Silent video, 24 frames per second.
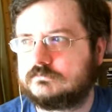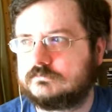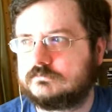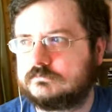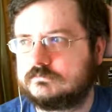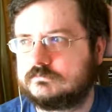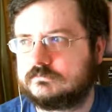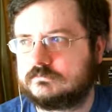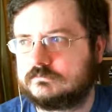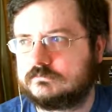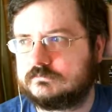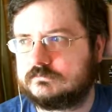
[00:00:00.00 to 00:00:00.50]

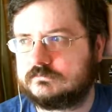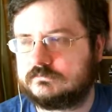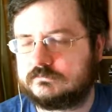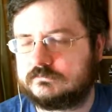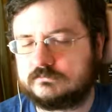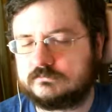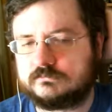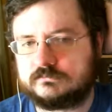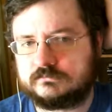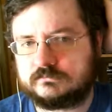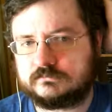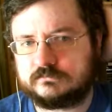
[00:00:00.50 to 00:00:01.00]

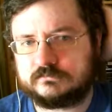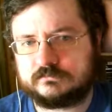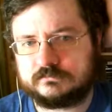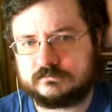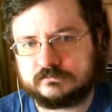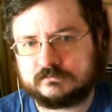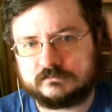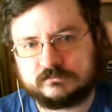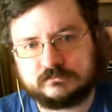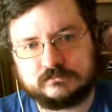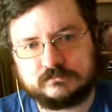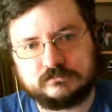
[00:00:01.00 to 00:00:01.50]

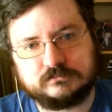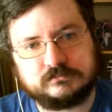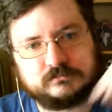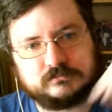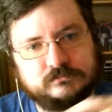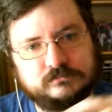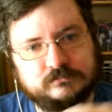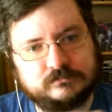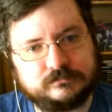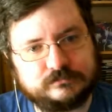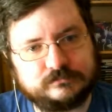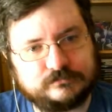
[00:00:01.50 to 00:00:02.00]

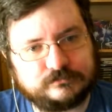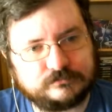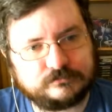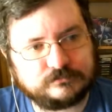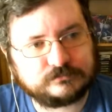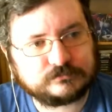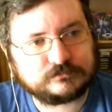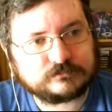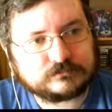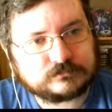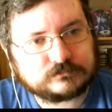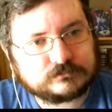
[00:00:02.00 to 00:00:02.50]

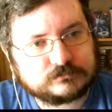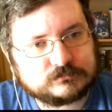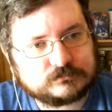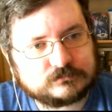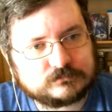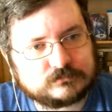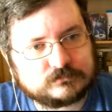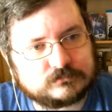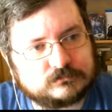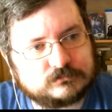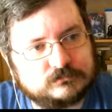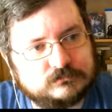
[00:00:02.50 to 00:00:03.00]

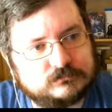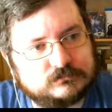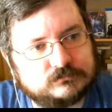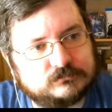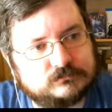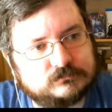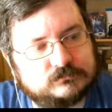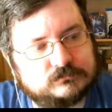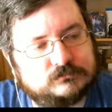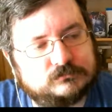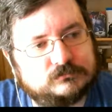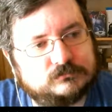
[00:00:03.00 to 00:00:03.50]

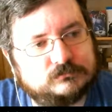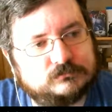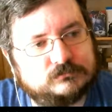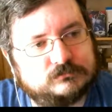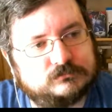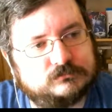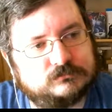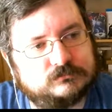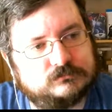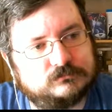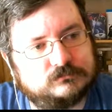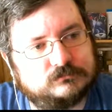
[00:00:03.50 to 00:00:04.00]

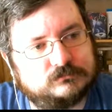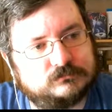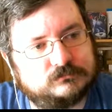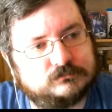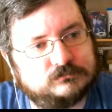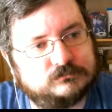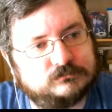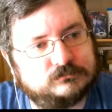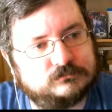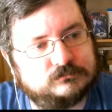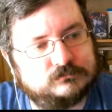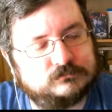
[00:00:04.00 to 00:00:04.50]

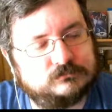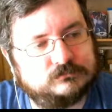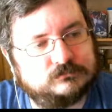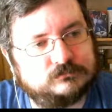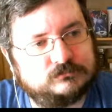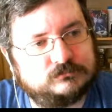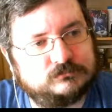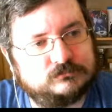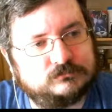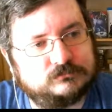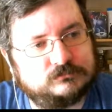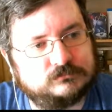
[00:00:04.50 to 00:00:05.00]

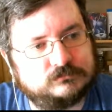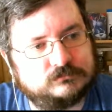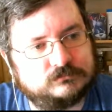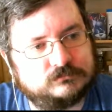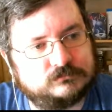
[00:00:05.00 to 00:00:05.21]
[no speech]